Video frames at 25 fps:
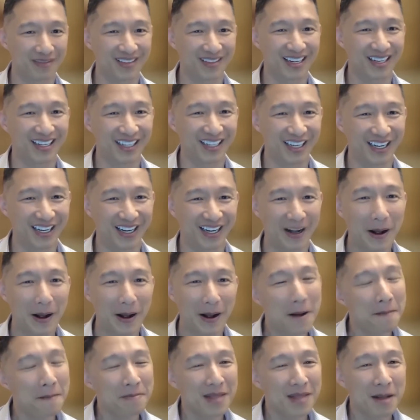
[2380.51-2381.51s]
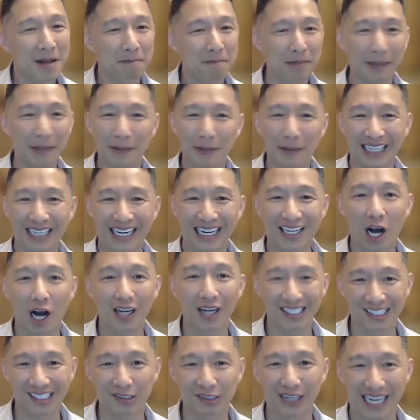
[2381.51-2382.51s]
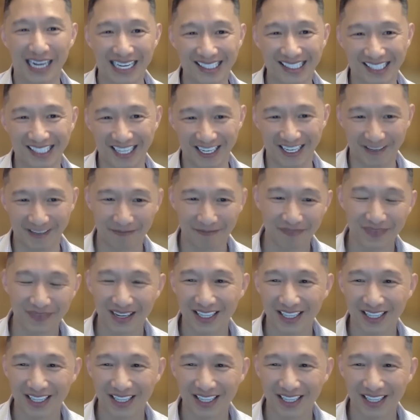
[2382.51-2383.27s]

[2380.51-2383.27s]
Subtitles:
People are going to call us crazy,